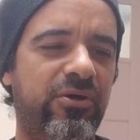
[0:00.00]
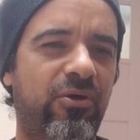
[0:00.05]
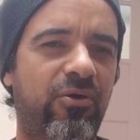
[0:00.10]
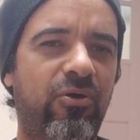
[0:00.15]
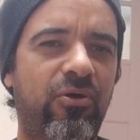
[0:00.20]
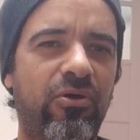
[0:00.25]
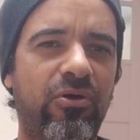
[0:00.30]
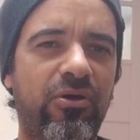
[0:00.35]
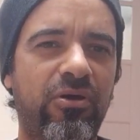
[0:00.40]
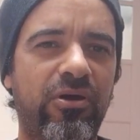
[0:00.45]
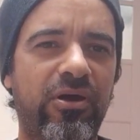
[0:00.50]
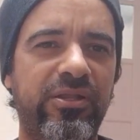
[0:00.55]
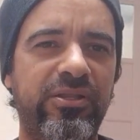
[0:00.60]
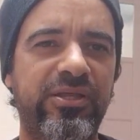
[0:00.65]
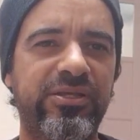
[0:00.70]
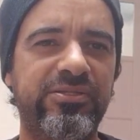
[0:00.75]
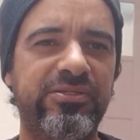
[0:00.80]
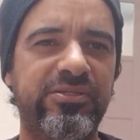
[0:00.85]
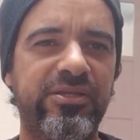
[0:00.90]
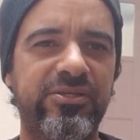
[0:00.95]
Or
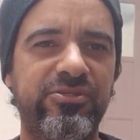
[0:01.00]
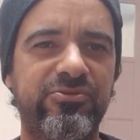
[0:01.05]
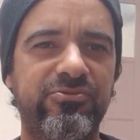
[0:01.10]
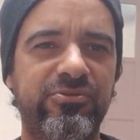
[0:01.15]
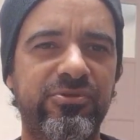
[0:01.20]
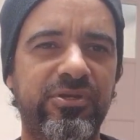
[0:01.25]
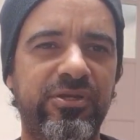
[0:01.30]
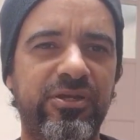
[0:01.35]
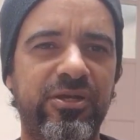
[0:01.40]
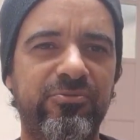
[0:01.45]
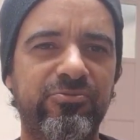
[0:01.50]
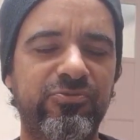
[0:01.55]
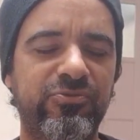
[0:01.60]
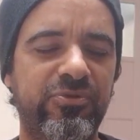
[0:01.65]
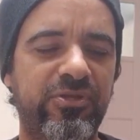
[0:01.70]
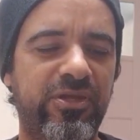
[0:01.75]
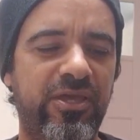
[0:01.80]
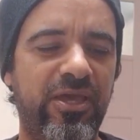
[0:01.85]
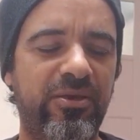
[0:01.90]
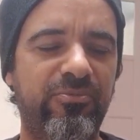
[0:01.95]
the accessory that comes
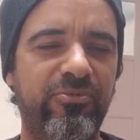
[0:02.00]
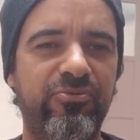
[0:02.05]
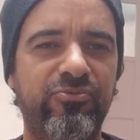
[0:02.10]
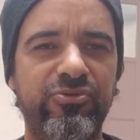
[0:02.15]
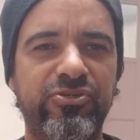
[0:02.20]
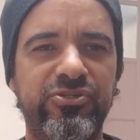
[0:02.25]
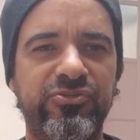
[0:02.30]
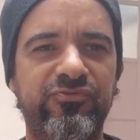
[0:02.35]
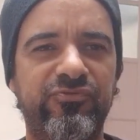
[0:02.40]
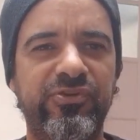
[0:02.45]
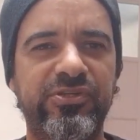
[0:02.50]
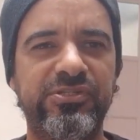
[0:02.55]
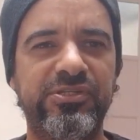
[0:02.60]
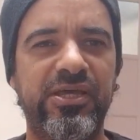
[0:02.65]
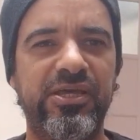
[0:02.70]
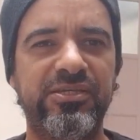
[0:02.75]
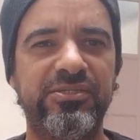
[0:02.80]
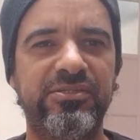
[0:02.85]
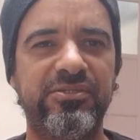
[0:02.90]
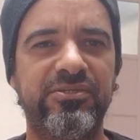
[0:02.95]
with the camera, which is
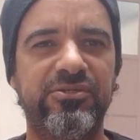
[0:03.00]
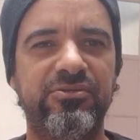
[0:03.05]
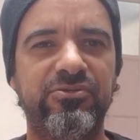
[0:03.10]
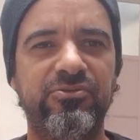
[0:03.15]
fantastic.